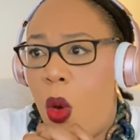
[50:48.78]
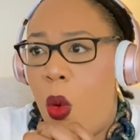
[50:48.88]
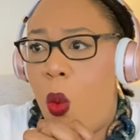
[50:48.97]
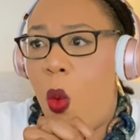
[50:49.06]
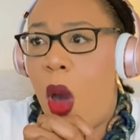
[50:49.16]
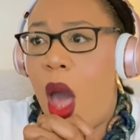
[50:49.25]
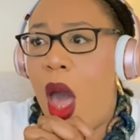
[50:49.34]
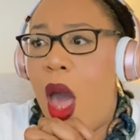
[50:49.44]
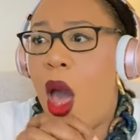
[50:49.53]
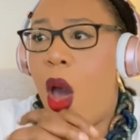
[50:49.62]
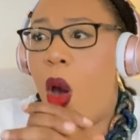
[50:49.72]

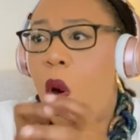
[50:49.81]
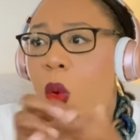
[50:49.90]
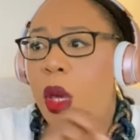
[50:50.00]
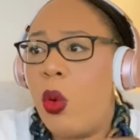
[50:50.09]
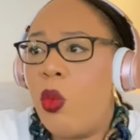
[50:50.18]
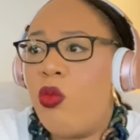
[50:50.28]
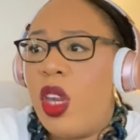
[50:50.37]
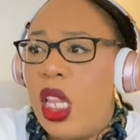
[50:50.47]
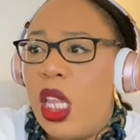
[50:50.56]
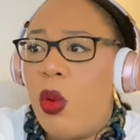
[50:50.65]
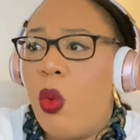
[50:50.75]
Wow, it
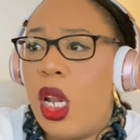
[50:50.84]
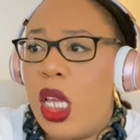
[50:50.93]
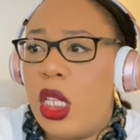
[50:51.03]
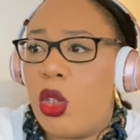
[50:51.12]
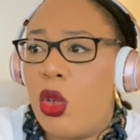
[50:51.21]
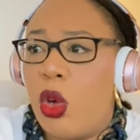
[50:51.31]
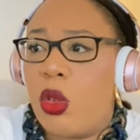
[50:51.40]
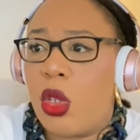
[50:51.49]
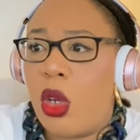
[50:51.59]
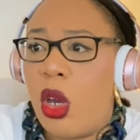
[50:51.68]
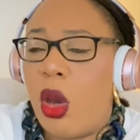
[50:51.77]
really wanted to go
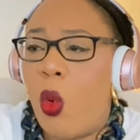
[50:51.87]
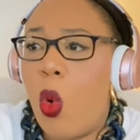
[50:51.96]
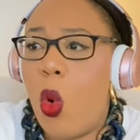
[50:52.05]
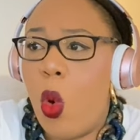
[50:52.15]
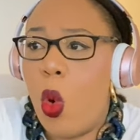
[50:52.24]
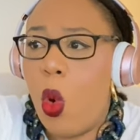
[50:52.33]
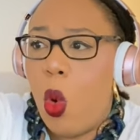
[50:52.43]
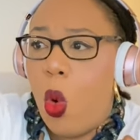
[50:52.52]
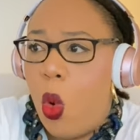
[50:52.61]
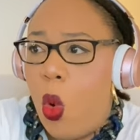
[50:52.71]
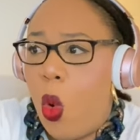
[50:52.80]
to Earth.
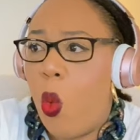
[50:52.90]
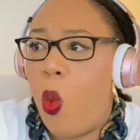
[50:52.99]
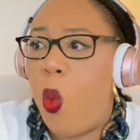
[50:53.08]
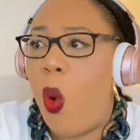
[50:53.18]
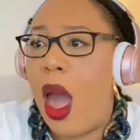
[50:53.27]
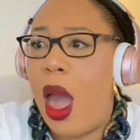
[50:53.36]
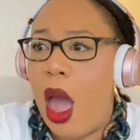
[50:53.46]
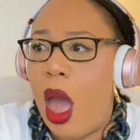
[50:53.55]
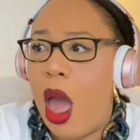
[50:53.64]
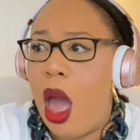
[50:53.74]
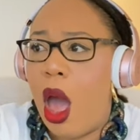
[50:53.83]
Ooh,
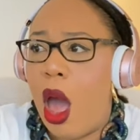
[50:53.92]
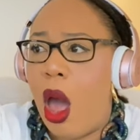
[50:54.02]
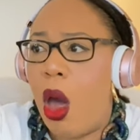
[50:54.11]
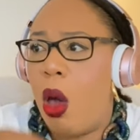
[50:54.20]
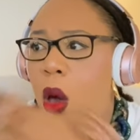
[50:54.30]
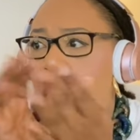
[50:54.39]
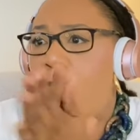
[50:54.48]
wow.